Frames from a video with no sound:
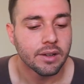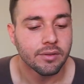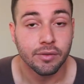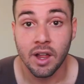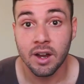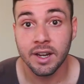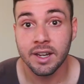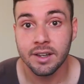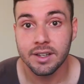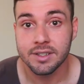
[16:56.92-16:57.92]

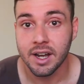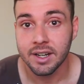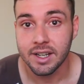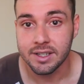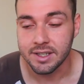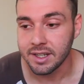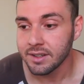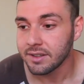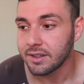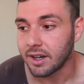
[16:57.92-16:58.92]
vlogging is not
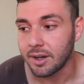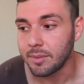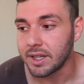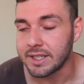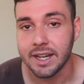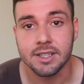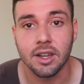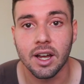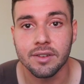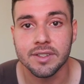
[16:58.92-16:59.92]
easy. It takes a
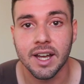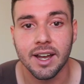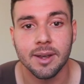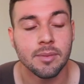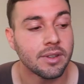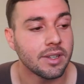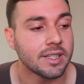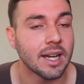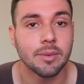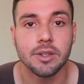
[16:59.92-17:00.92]
lot of time. The
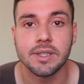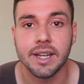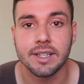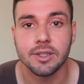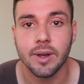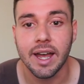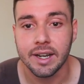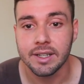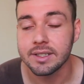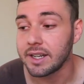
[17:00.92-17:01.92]
time that you take to
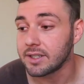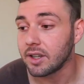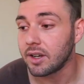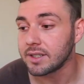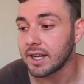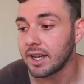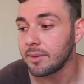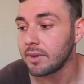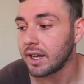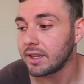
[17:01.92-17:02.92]
edit takes a long
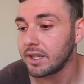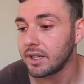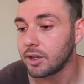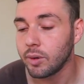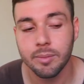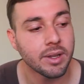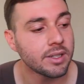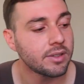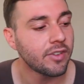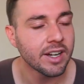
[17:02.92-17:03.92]
time. And the
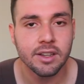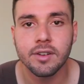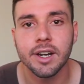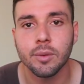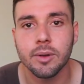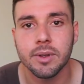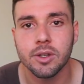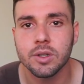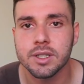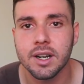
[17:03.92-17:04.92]
equipment, finding the right equipment, you just